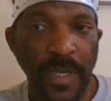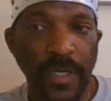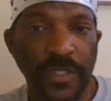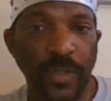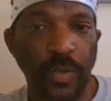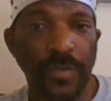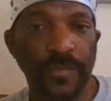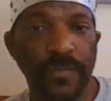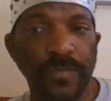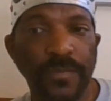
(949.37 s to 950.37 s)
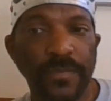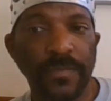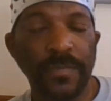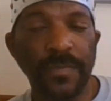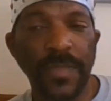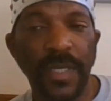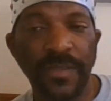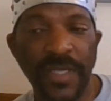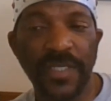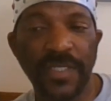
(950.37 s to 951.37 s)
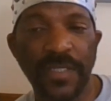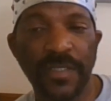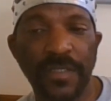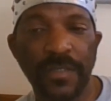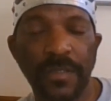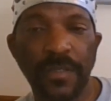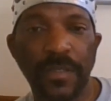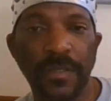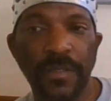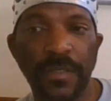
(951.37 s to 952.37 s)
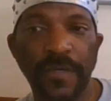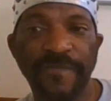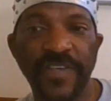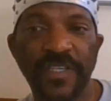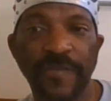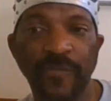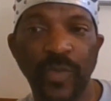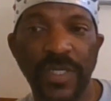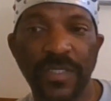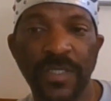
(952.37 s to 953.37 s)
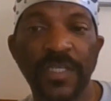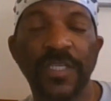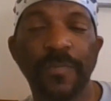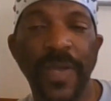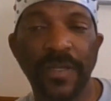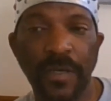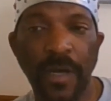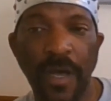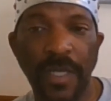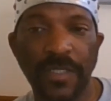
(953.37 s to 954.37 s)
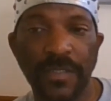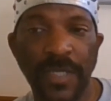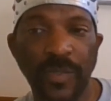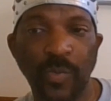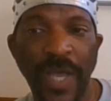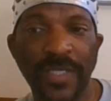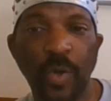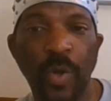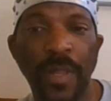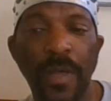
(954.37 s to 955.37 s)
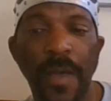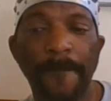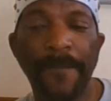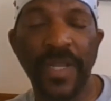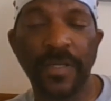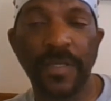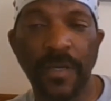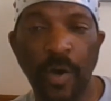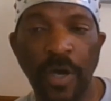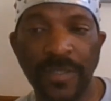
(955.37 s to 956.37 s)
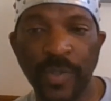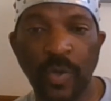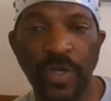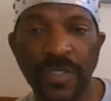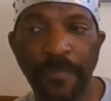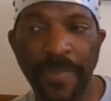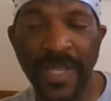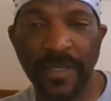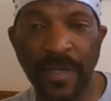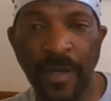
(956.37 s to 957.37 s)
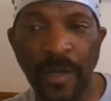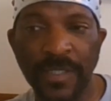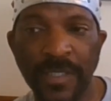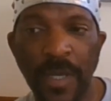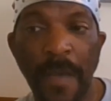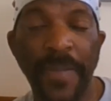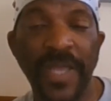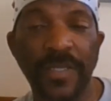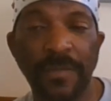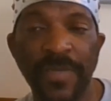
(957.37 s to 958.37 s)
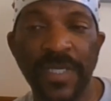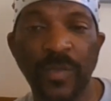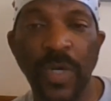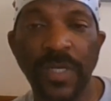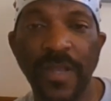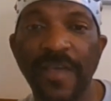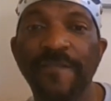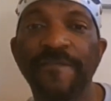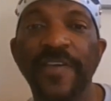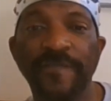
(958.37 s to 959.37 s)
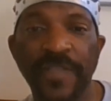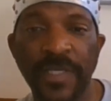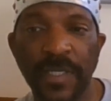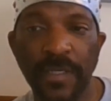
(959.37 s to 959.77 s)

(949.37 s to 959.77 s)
So this is the Feast of Weeks. This is Pentecost. That's why it's called Pentecost, because Pentecost, Penta means what? 50.